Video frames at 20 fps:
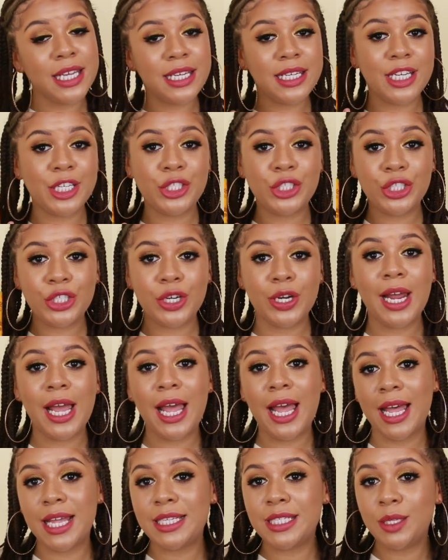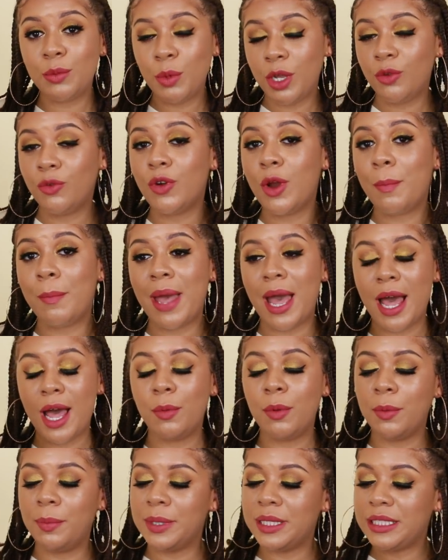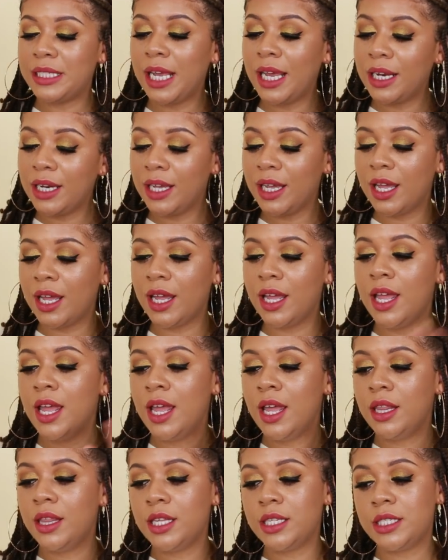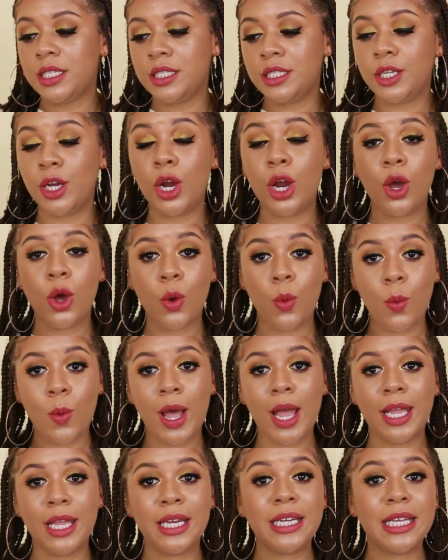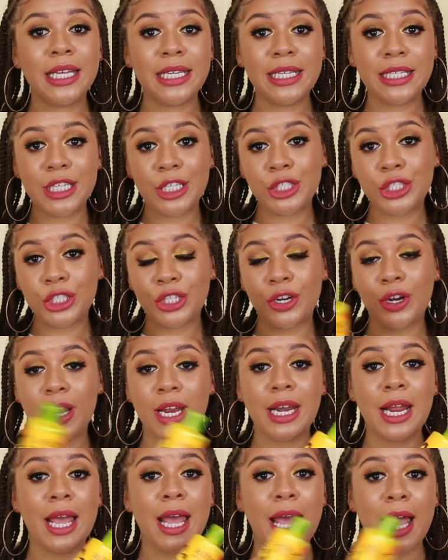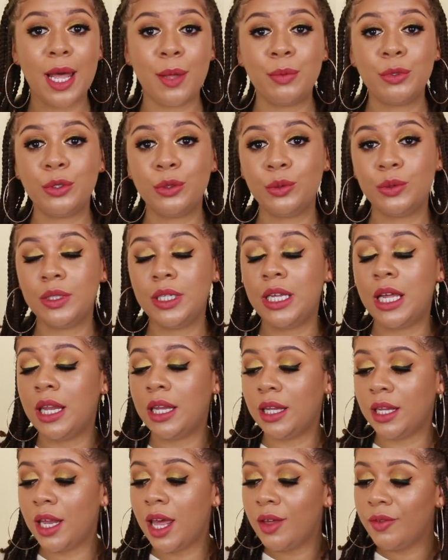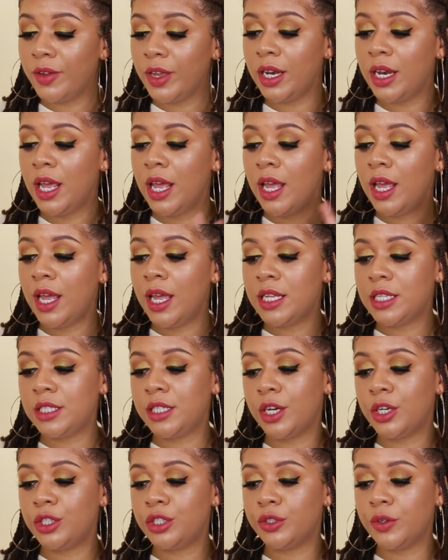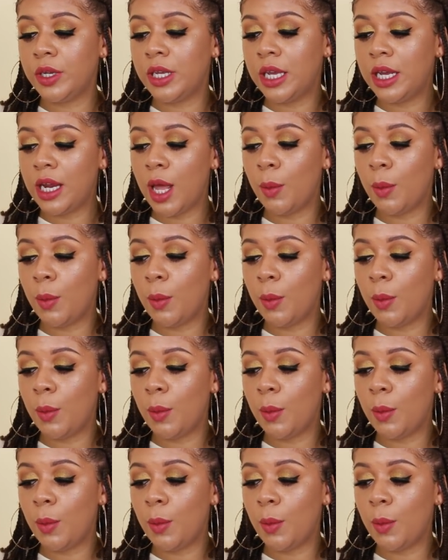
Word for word: conditioner has to be from Alba Botanica. This is their Hawaiian conditioner, and I absolutely love it. It's their Drink It